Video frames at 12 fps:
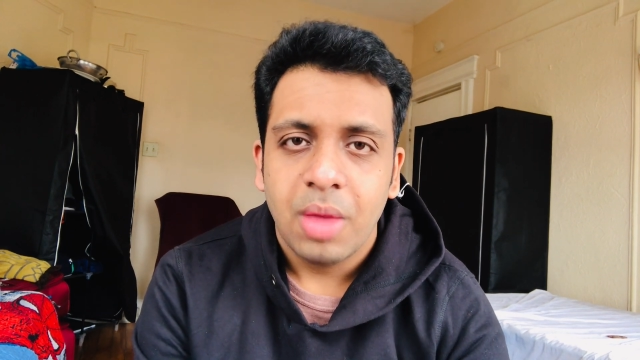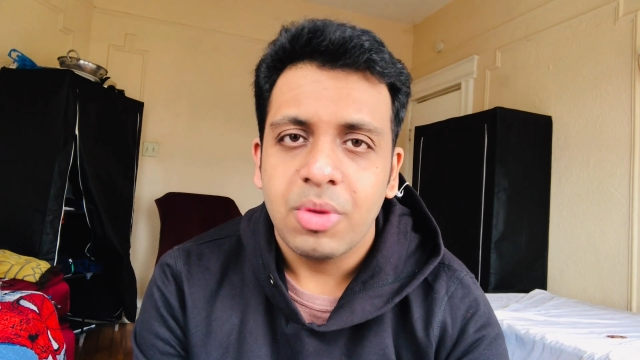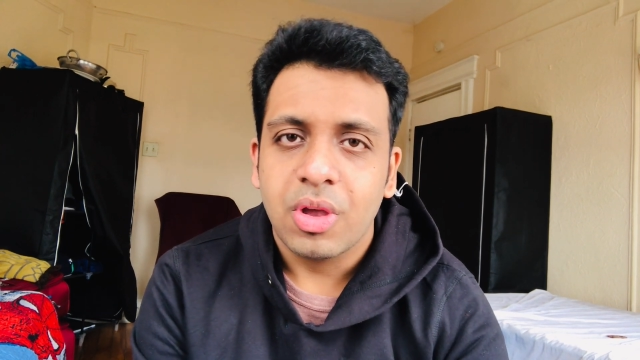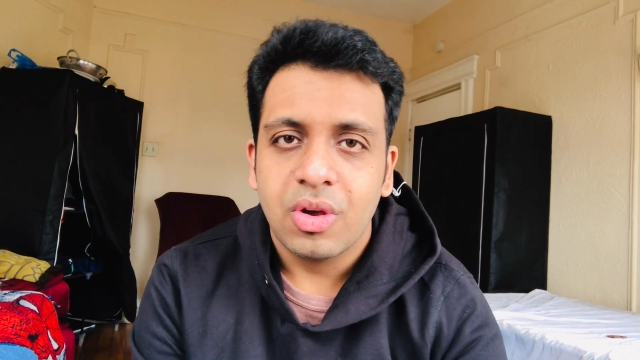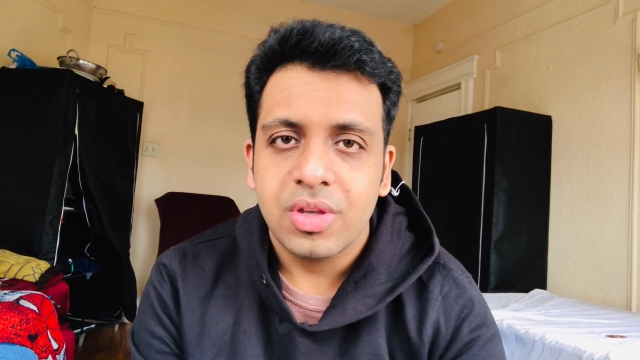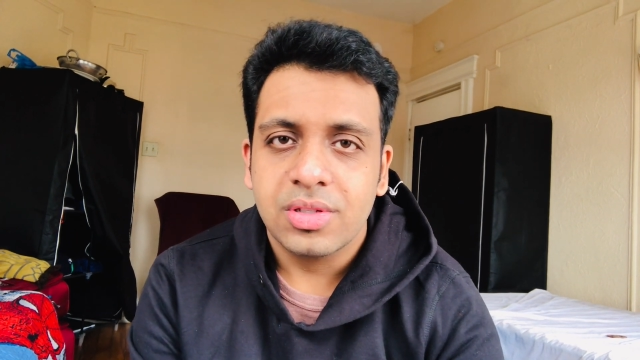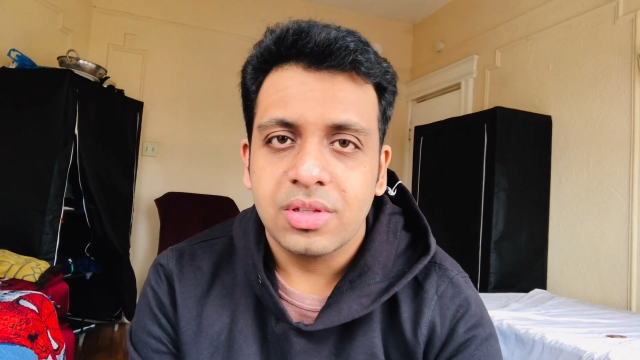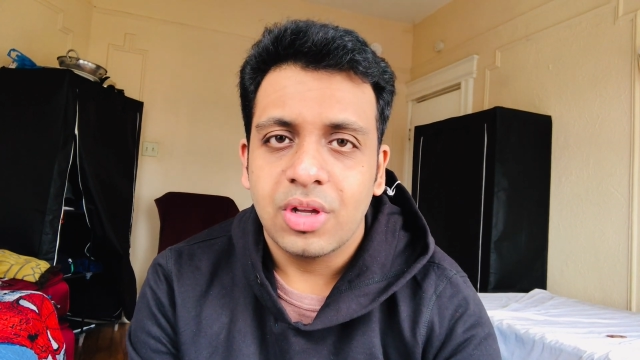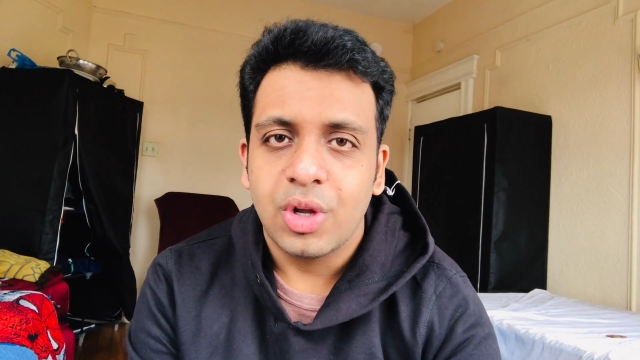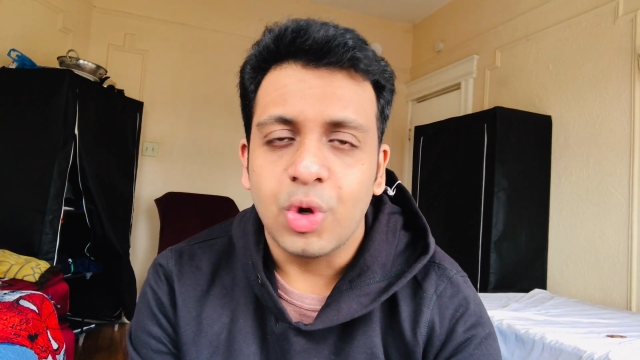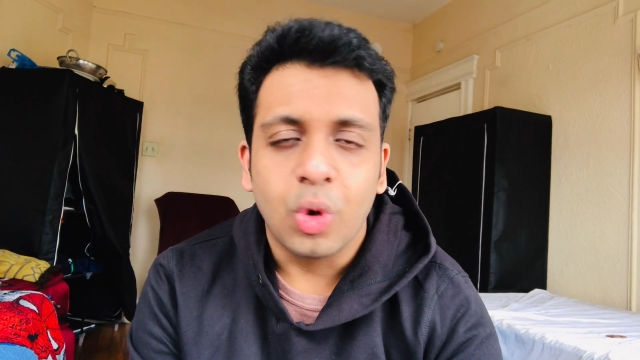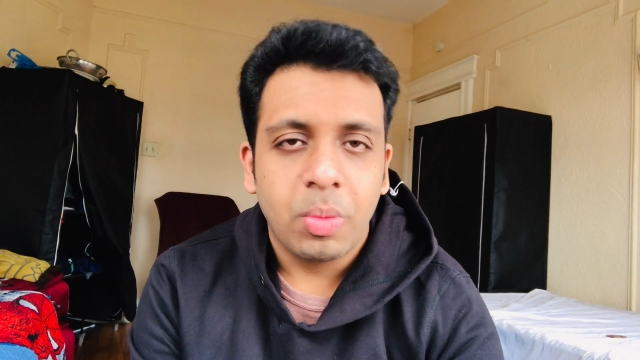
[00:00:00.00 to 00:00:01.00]
because
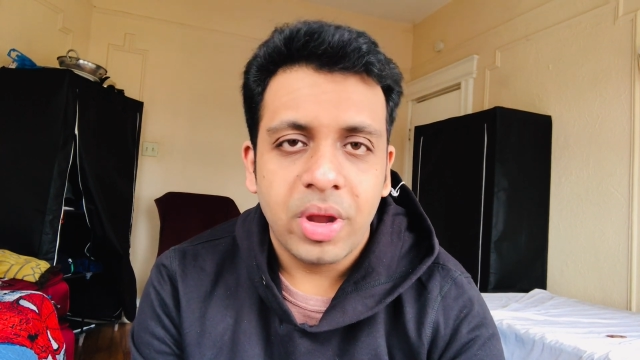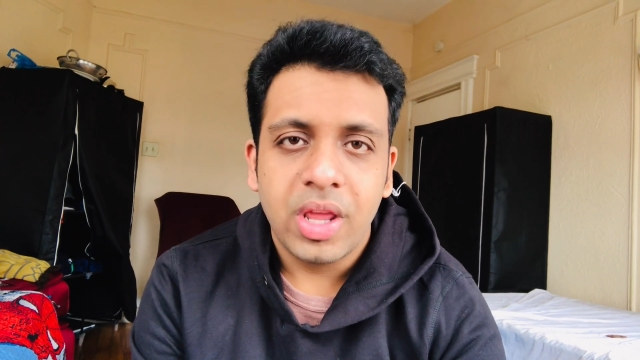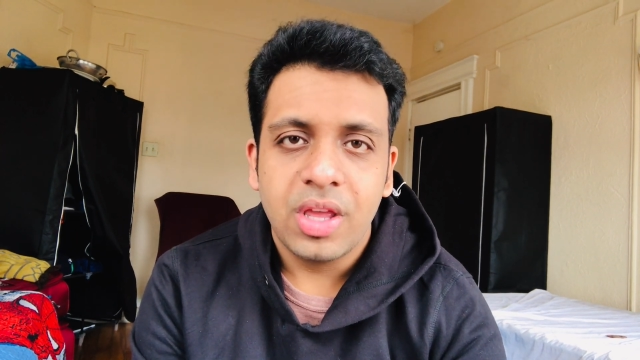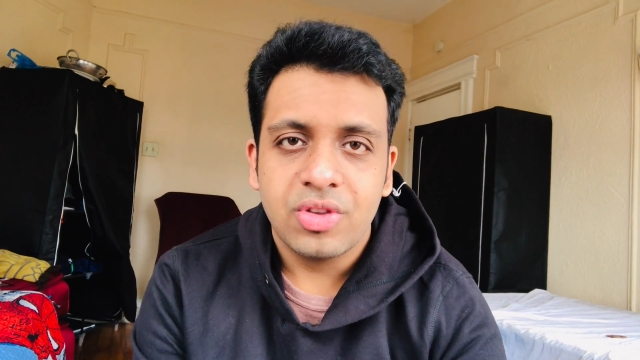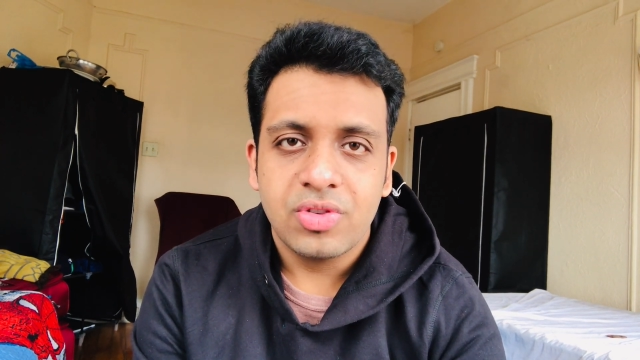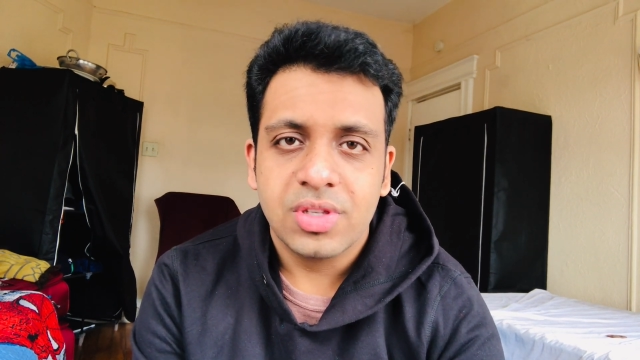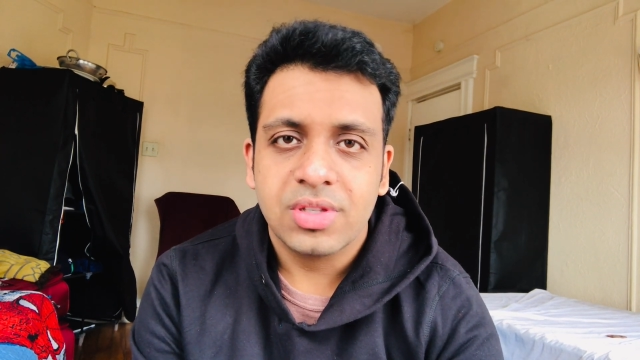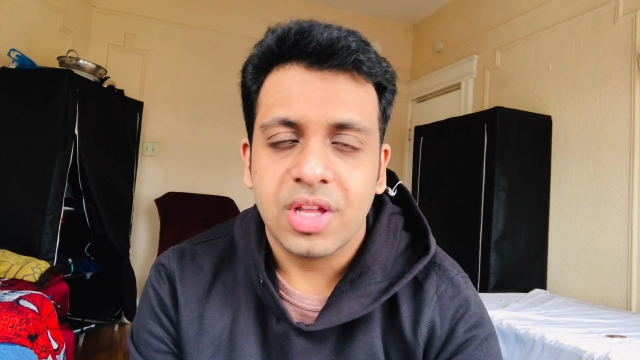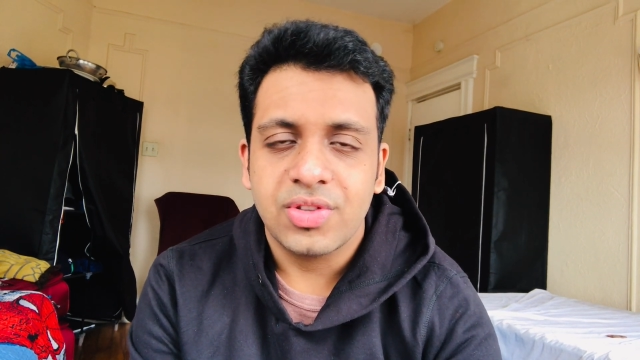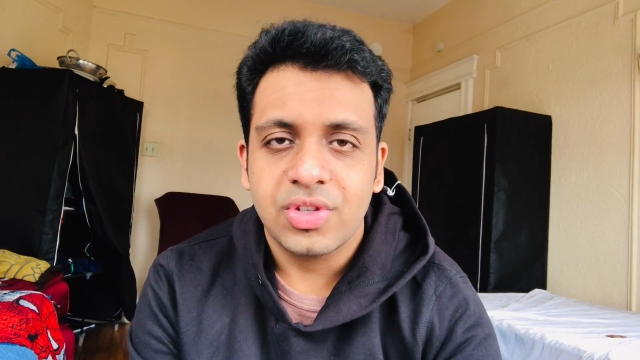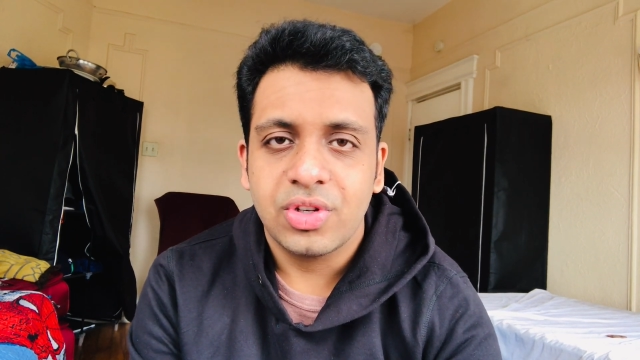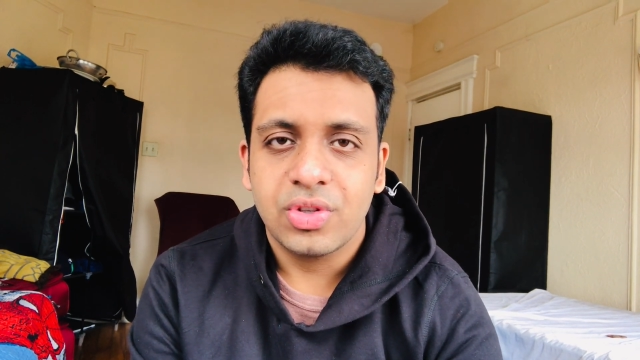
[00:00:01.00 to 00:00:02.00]
nobody just
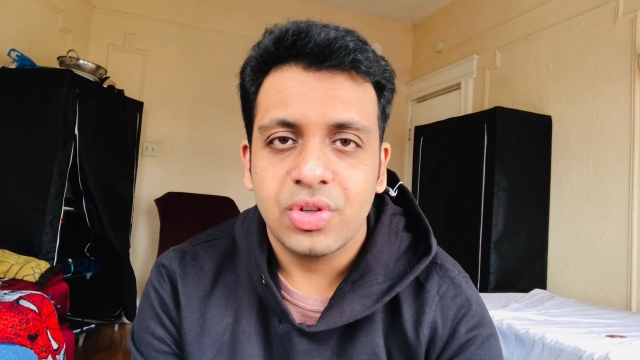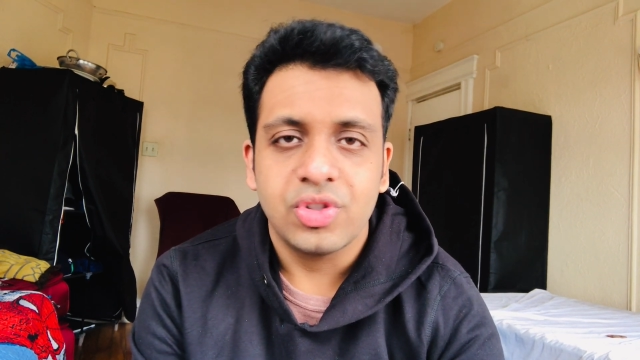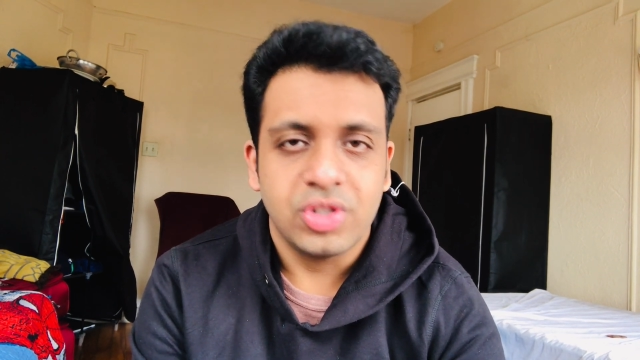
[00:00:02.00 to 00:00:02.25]
consider your